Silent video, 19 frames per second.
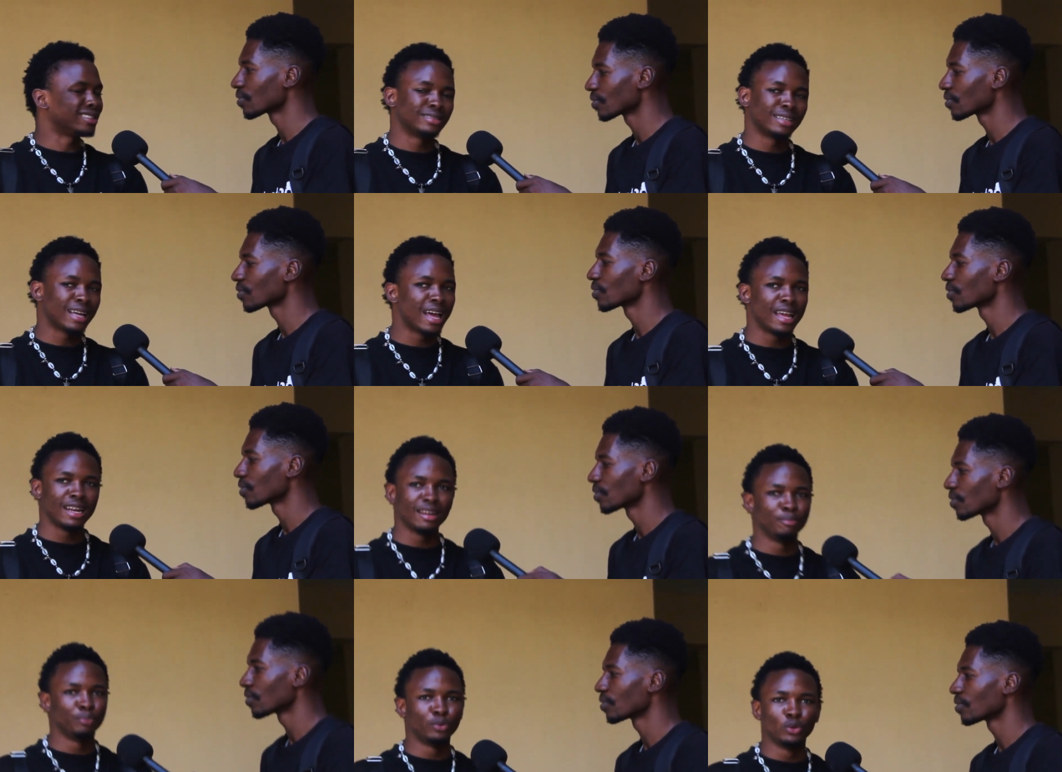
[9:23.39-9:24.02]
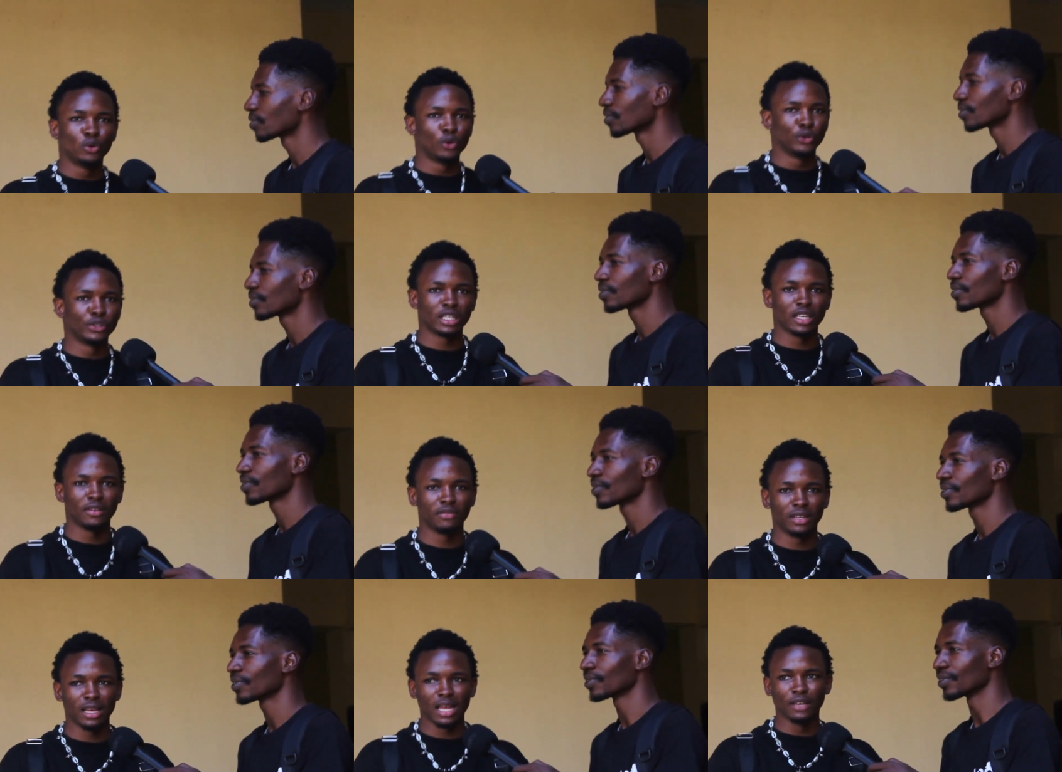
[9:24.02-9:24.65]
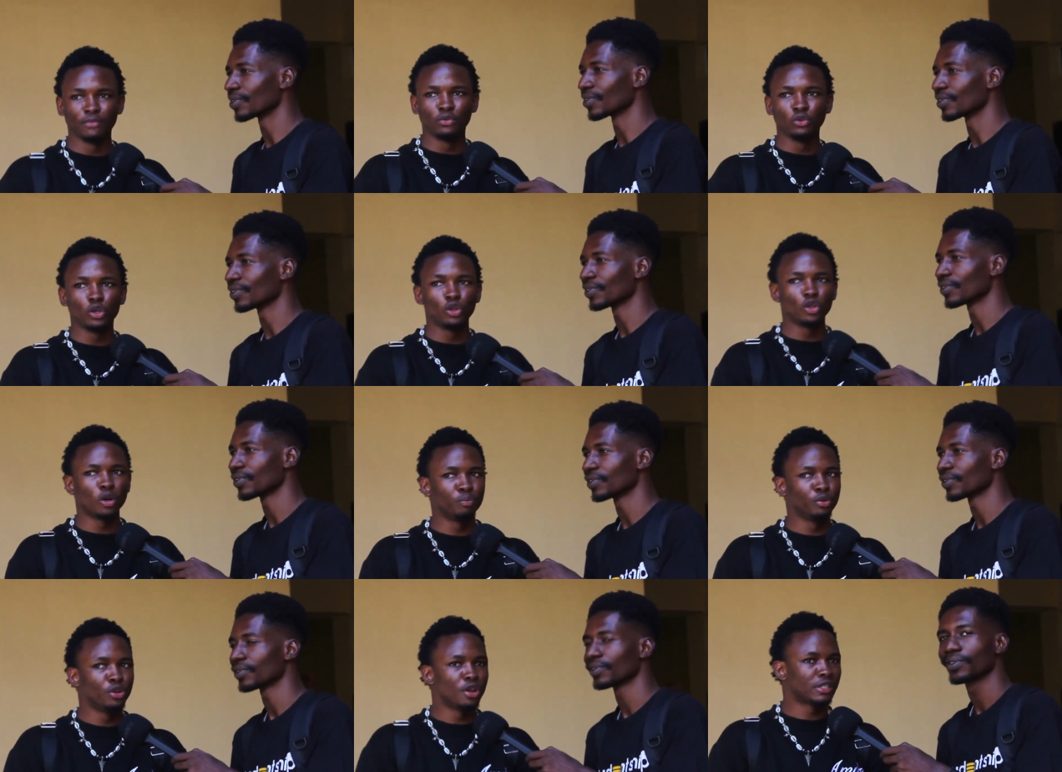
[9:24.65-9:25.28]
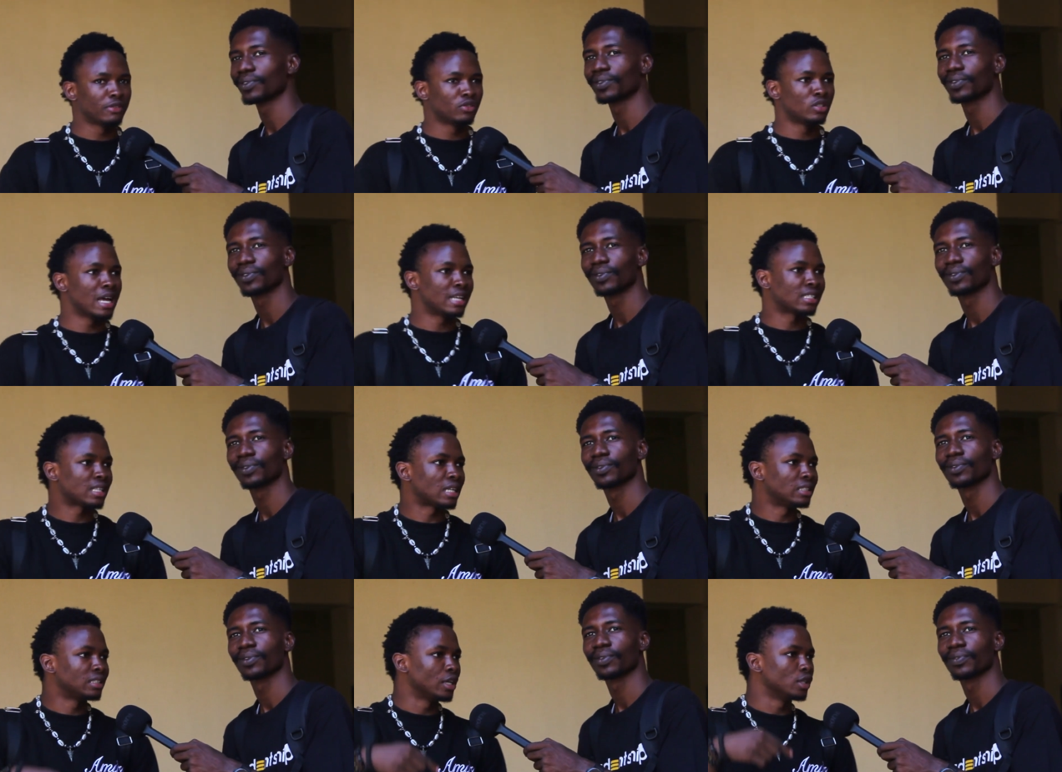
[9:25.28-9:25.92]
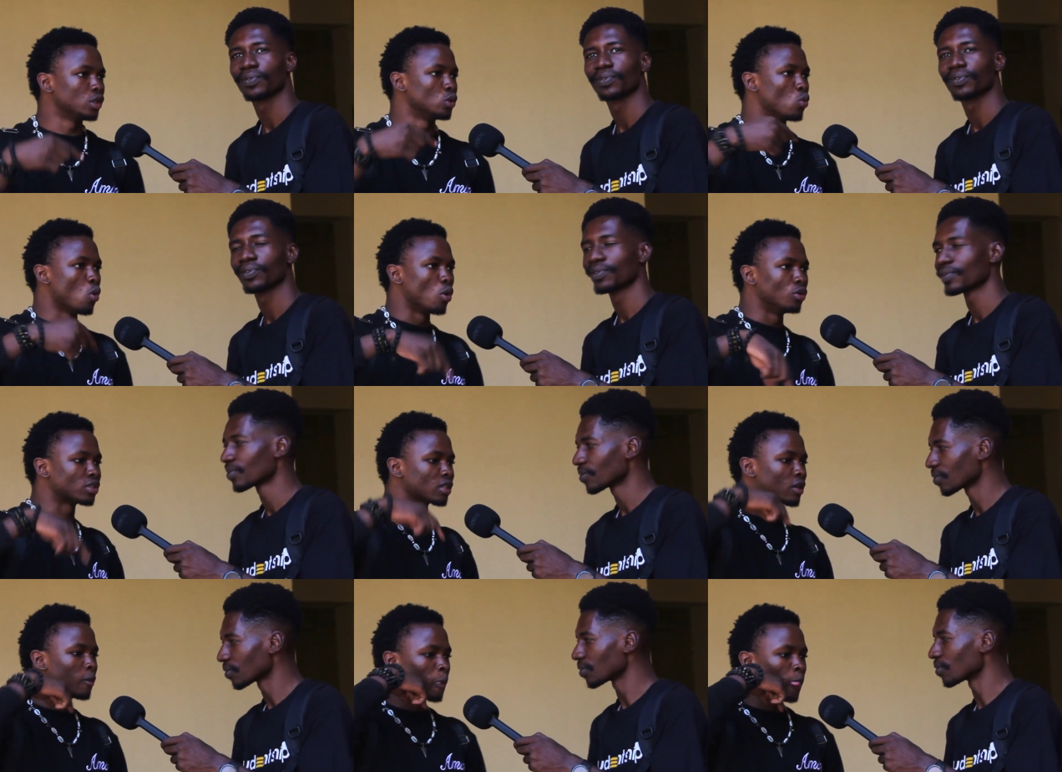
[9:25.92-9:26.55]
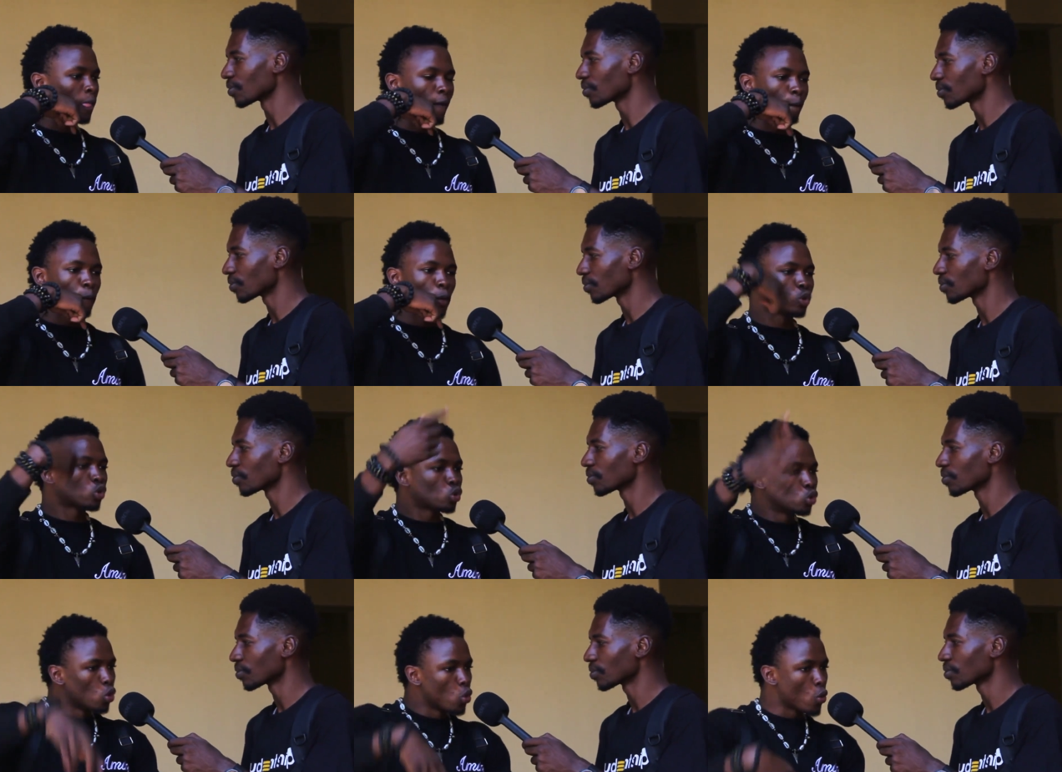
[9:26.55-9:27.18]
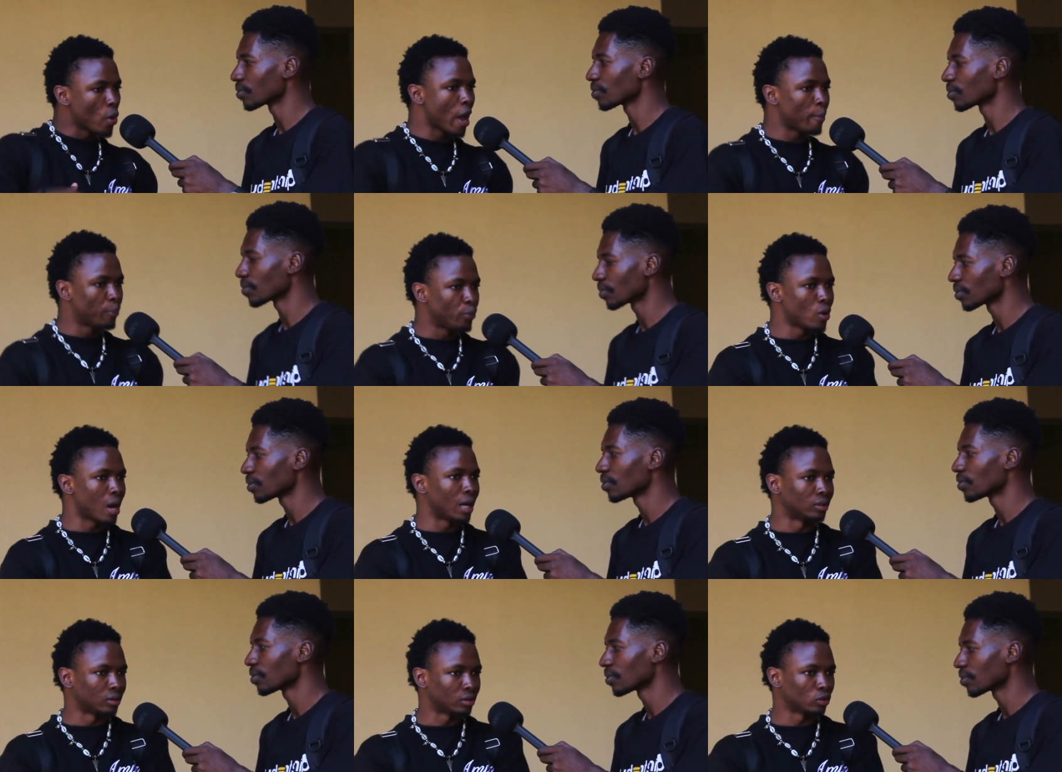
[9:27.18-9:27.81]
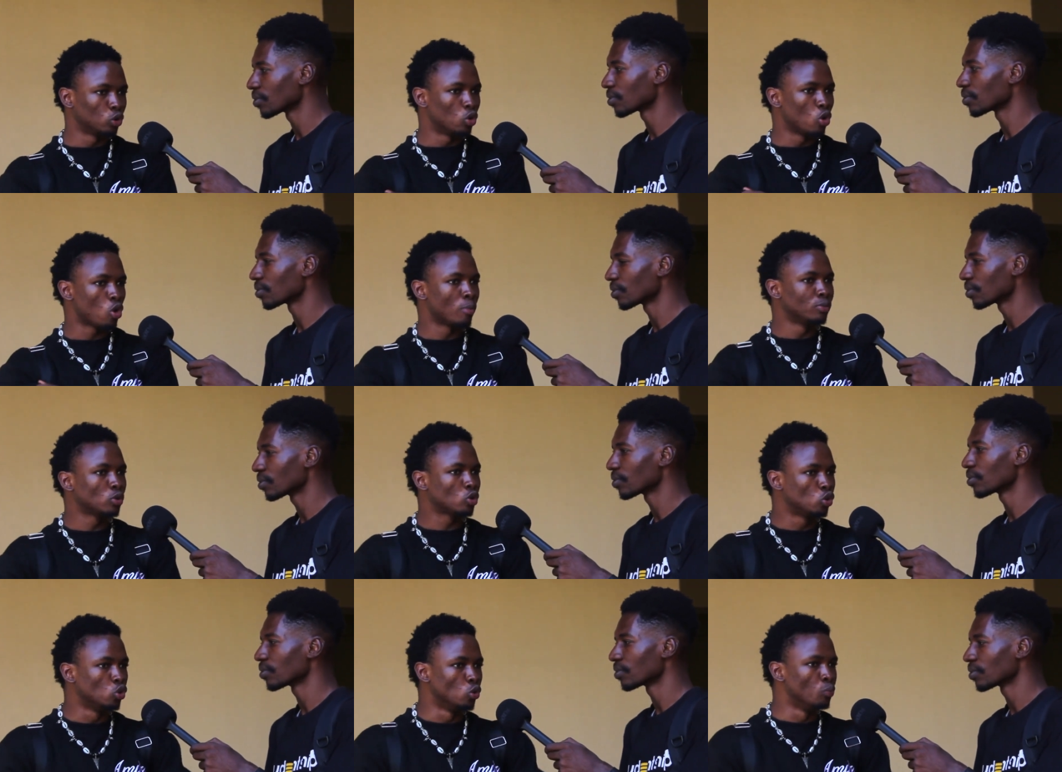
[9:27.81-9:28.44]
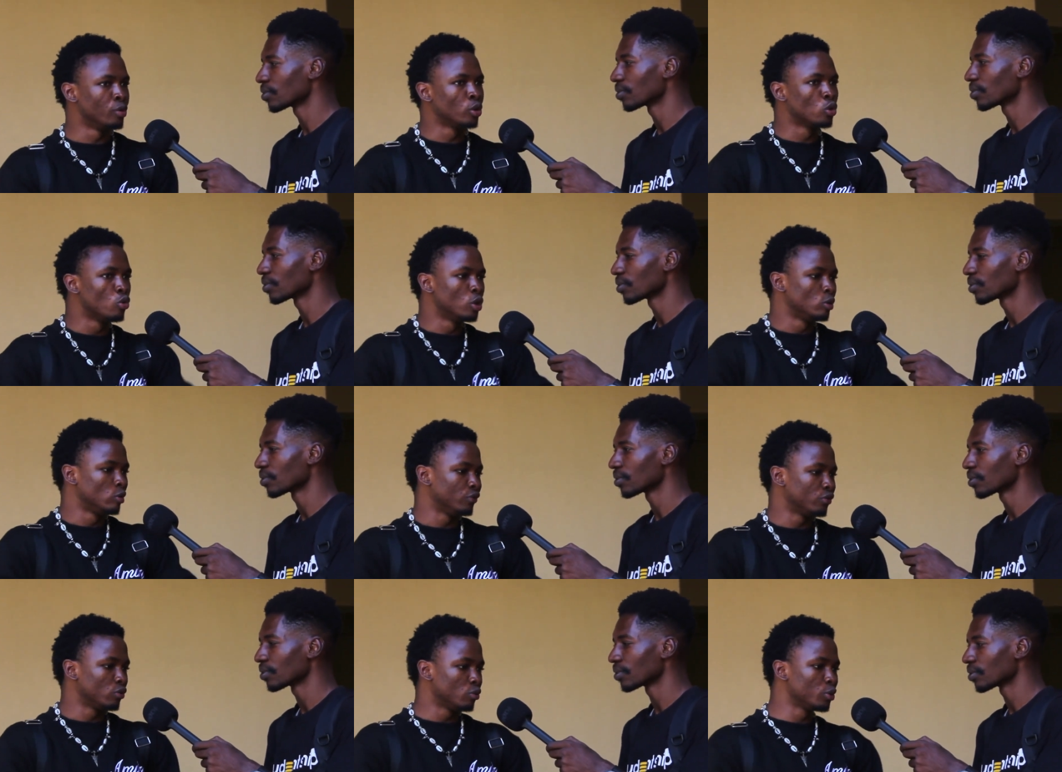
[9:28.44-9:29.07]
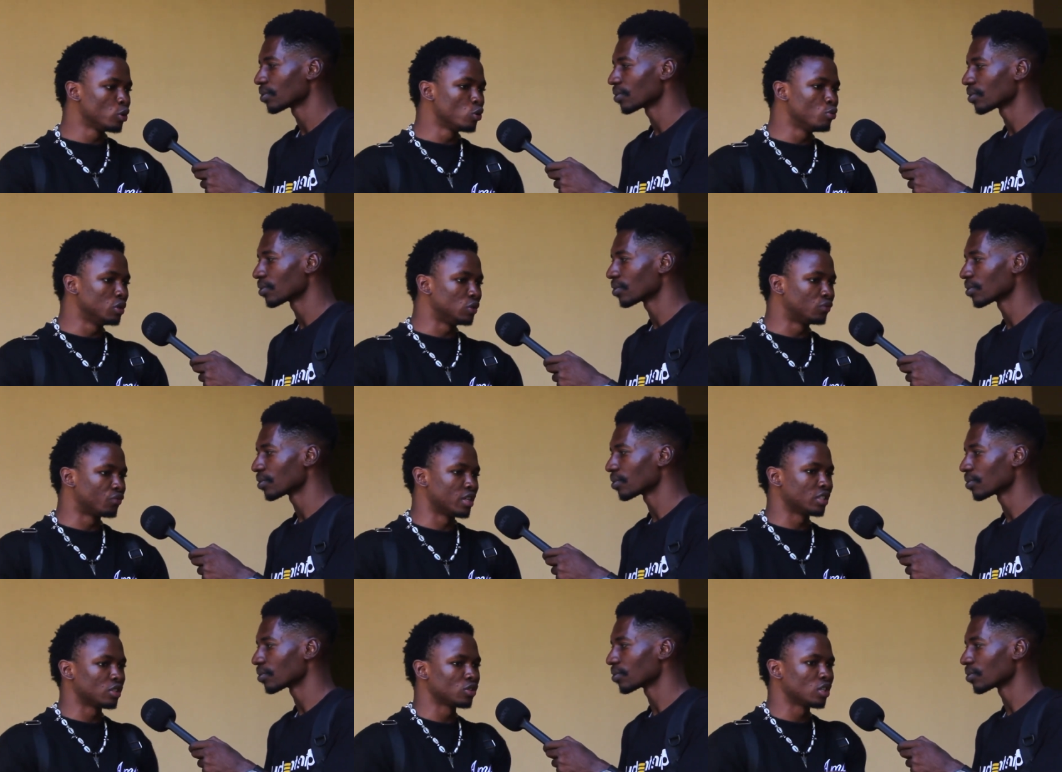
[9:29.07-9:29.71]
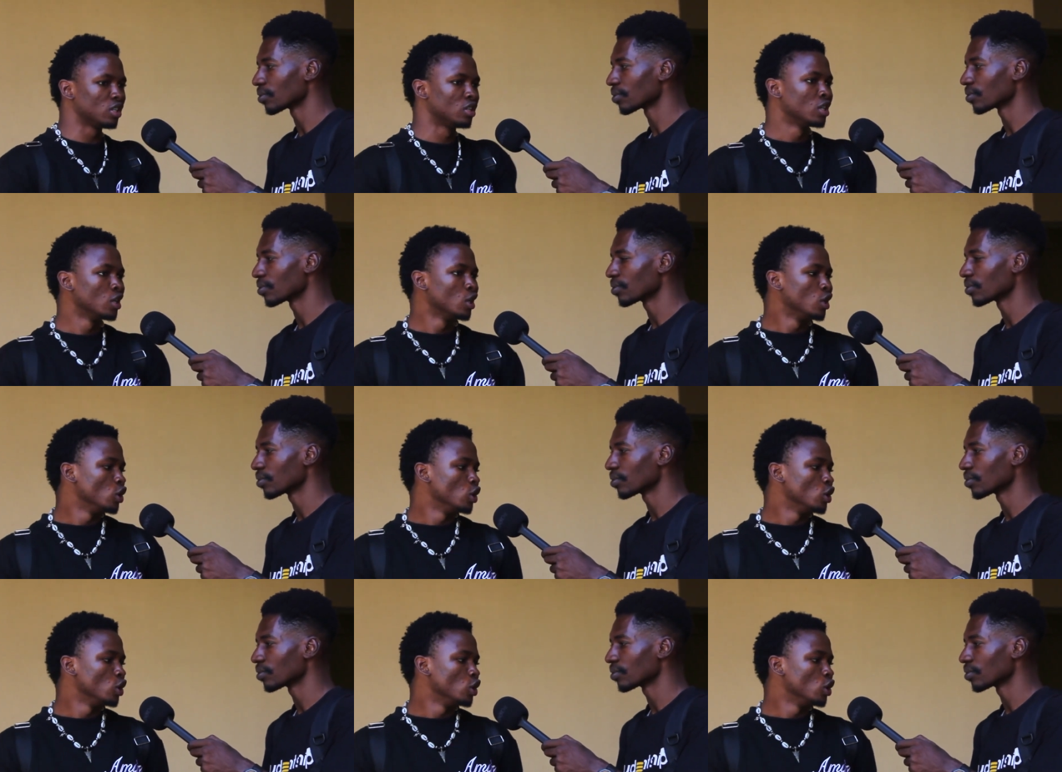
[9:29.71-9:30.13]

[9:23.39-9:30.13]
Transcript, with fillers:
Speaker 1: Guy, build yourself, guy. Even though you not build yourself to that standard you want, school will help you, and you go come school mingle with friends. Don't say